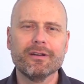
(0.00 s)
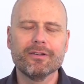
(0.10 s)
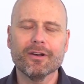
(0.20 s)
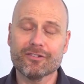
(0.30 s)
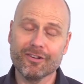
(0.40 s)

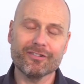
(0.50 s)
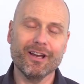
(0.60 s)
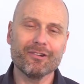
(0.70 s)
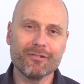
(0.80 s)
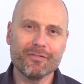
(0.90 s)
not just
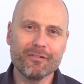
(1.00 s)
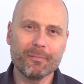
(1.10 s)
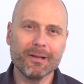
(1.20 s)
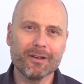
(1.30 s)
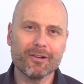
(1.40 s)

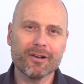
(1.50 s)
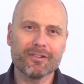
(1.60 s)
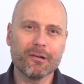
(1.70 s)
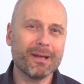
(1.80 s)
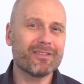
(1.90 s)
$150 billion a
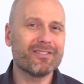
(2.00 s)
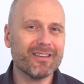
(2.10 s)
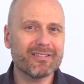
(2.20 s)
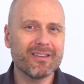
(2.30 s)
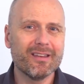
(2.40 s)
year, about
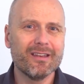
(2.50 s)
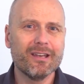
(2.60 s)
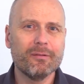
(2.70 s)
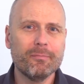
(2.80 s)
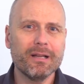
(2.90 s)
6
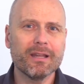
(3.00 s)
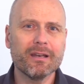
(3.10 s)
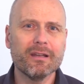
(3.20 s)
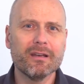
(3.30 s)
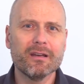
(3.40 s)

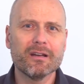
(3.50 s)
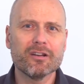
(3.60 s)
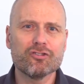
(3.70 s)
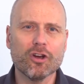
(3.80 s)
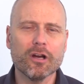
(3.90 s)
million
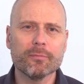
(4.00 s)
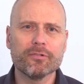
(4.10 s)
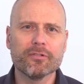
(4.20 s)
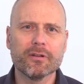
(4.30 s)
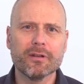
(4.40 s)

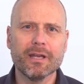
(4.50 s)
jobs.